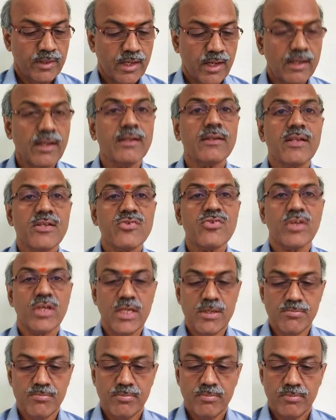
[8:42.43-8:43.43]
Under this
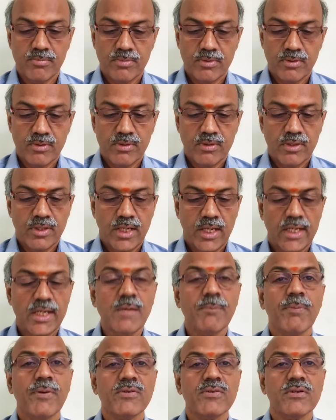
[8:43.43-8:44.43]
scheme,
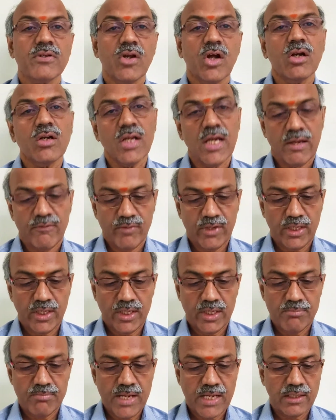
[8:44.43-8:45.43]
any person not having
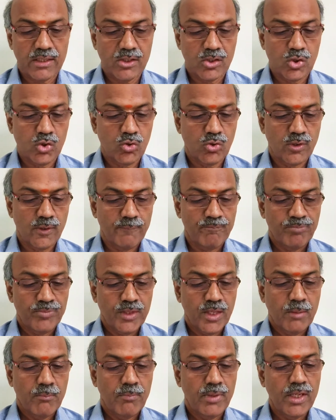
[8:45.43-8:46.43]
any bank account
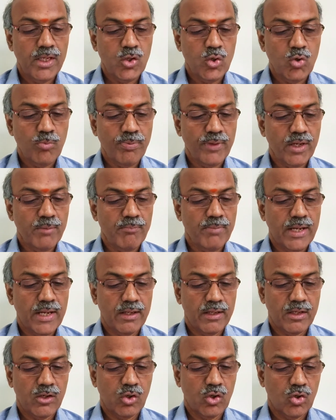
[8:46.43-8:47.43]
may open a
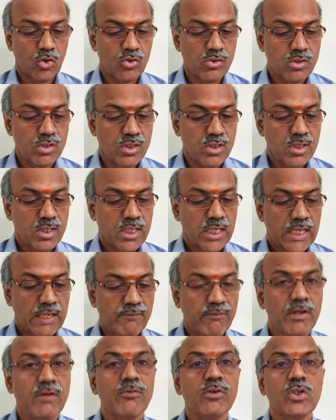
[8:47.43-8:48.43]
bank account
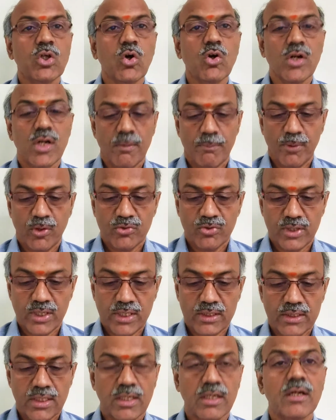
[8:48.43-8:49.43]
even without
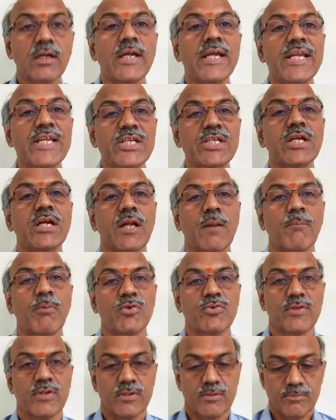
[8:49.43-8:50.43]
depositing the initial
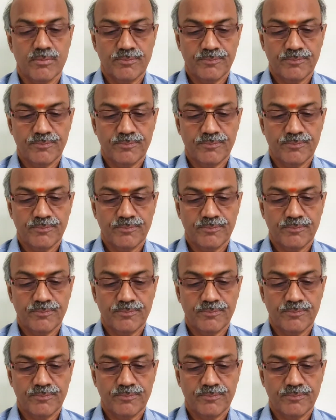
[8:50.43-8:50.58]
deposit.